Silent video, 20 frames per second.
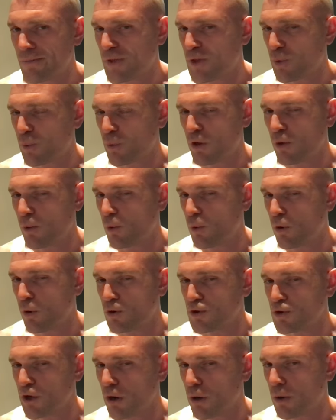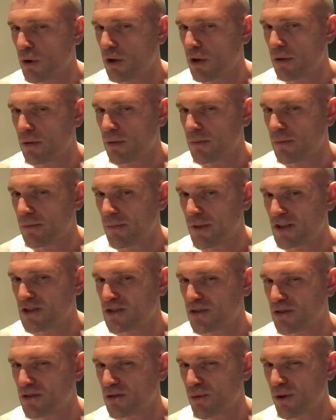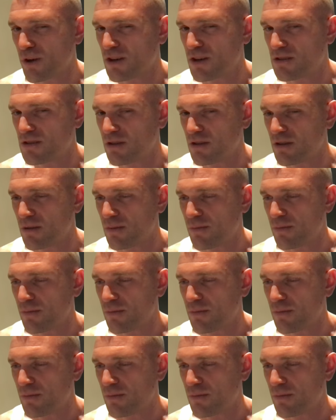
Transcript: The way the world's going, it's just crazy.